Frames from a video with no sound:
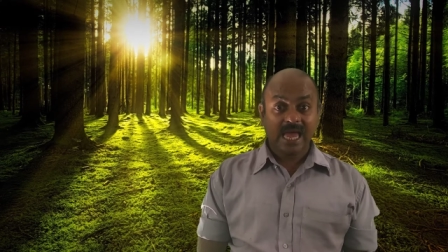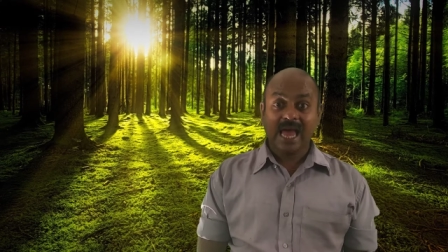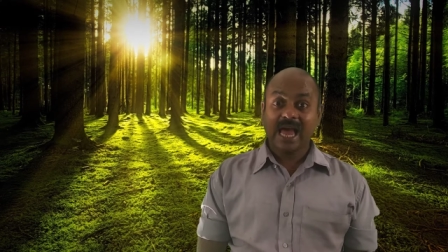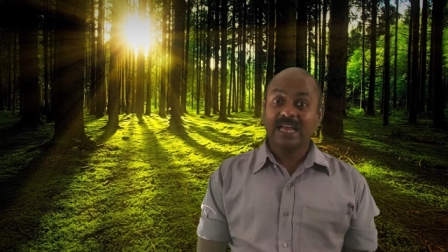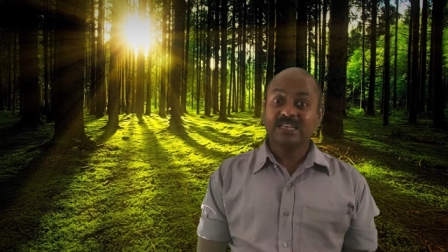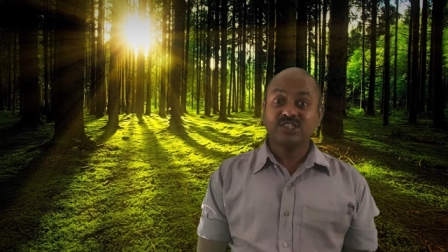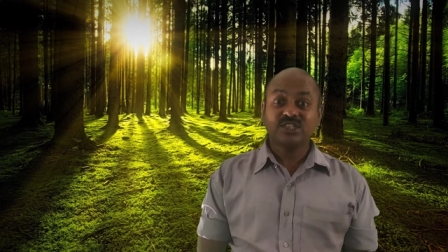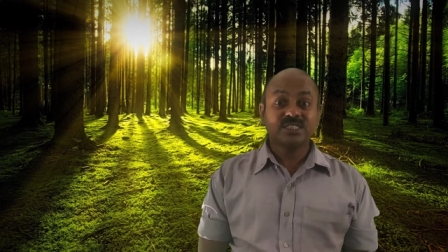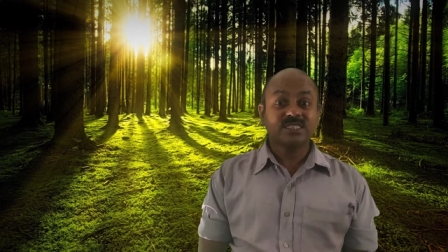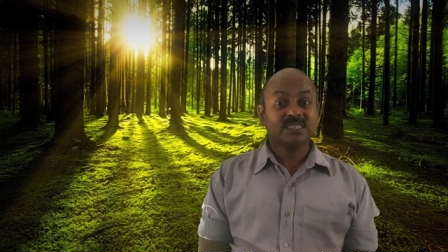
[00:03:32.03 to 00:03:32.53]

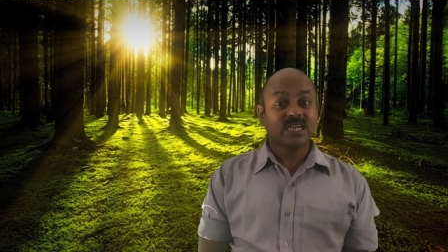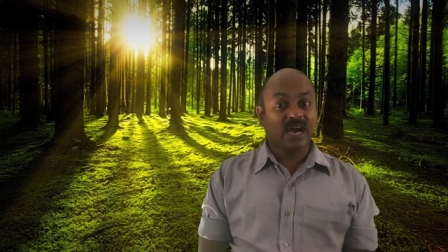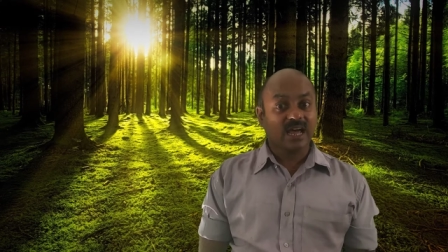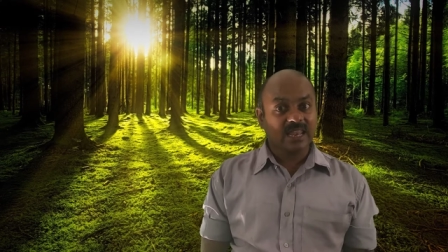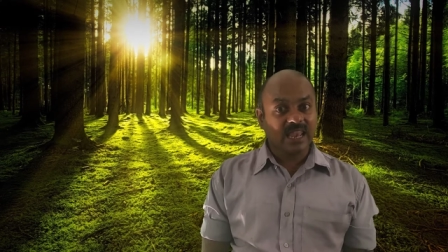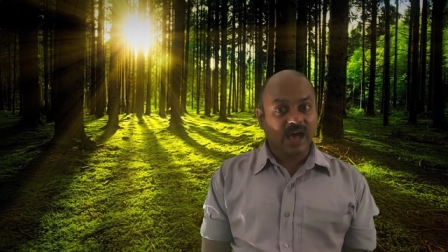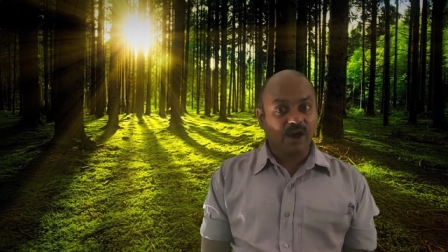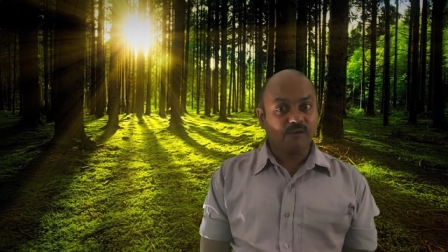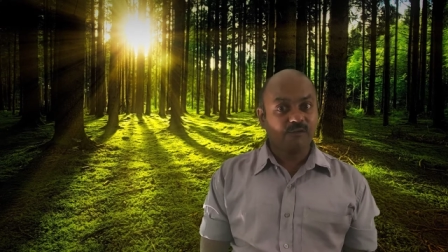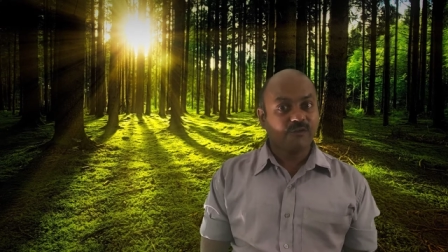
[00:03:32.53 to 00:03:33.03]
and just
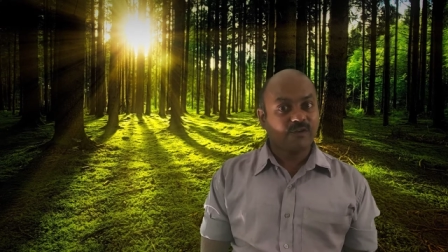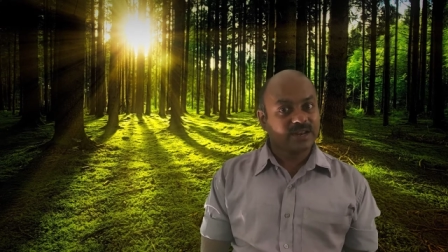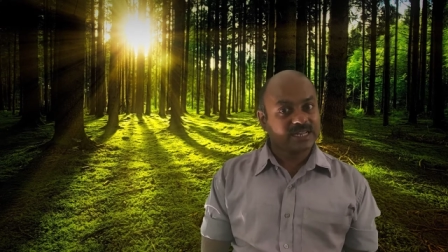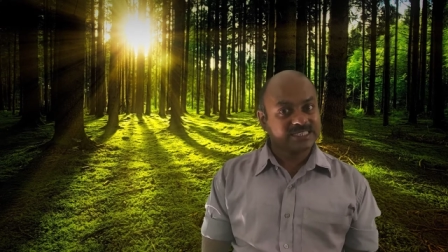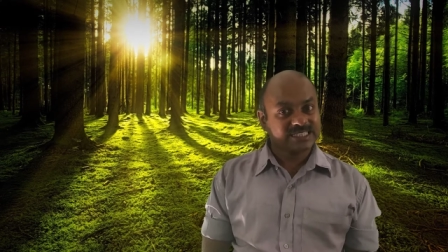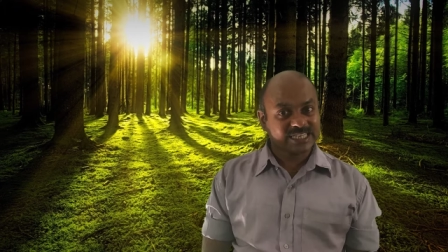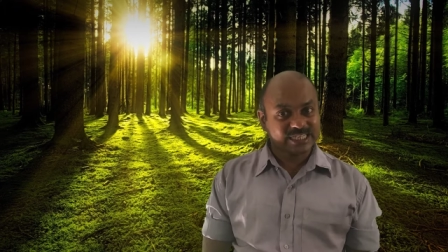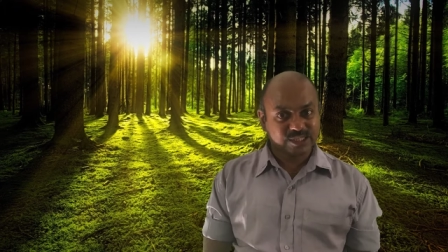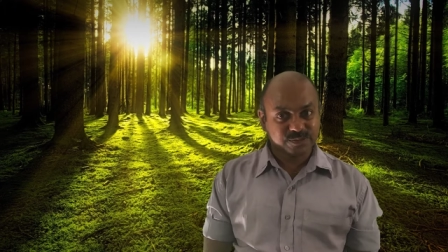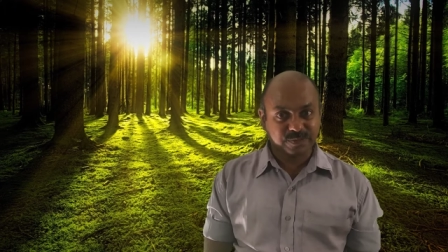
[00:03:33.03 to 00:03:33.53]
allow for
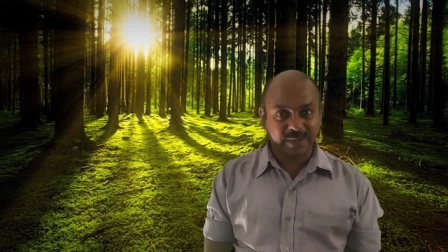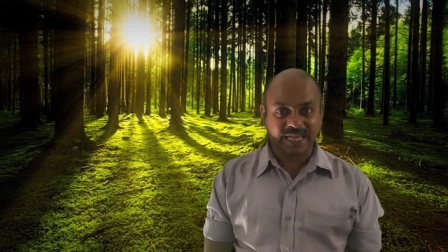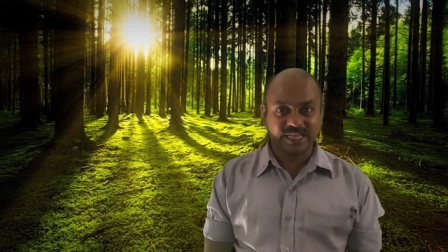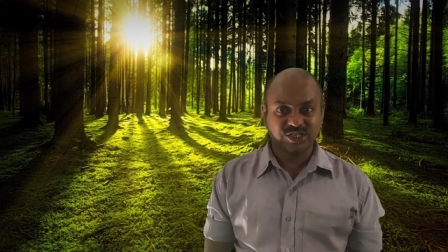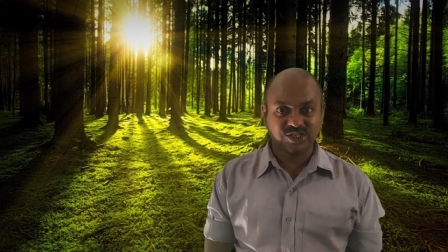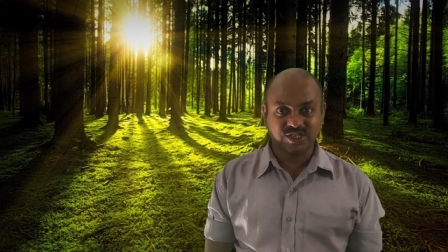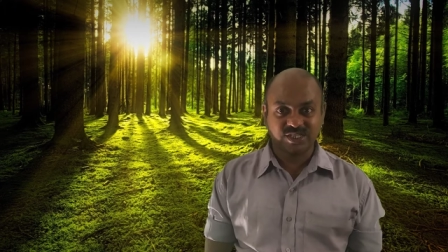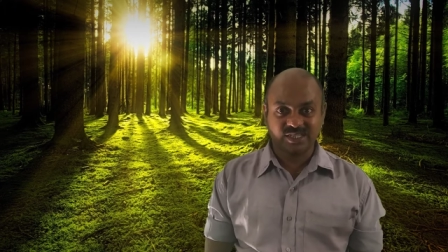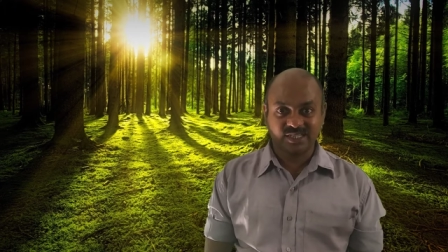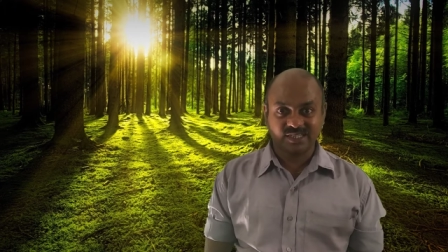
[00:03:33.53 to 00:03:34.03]
its
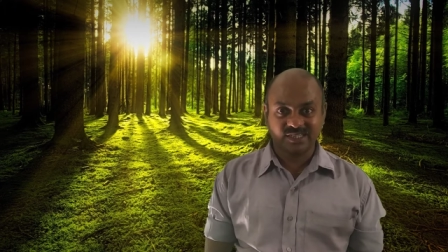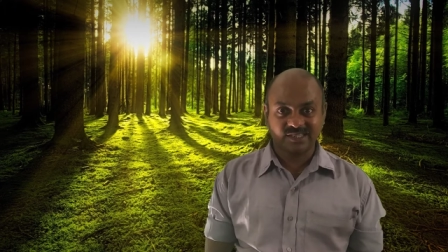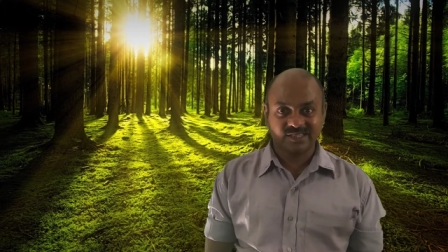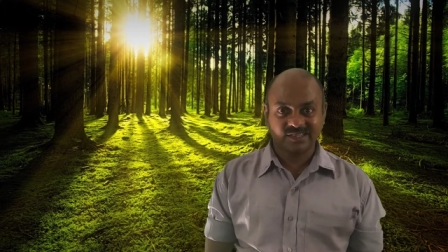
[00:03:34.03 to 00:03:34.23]
expression.